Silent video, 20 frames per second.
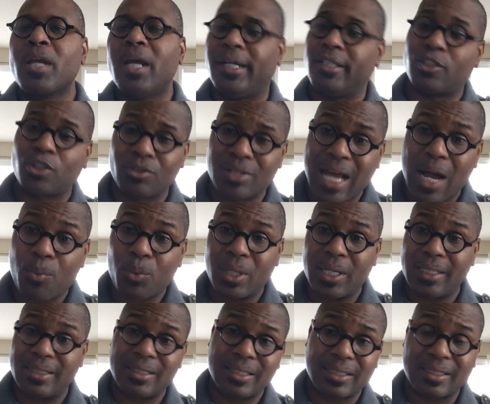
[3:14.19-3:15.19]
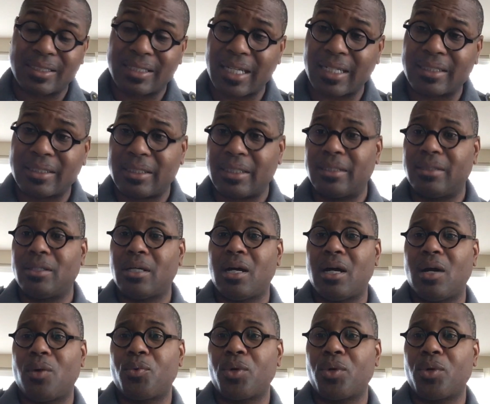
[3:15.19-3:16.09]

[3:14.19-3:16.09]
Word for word: And so now we're in this section. Uh,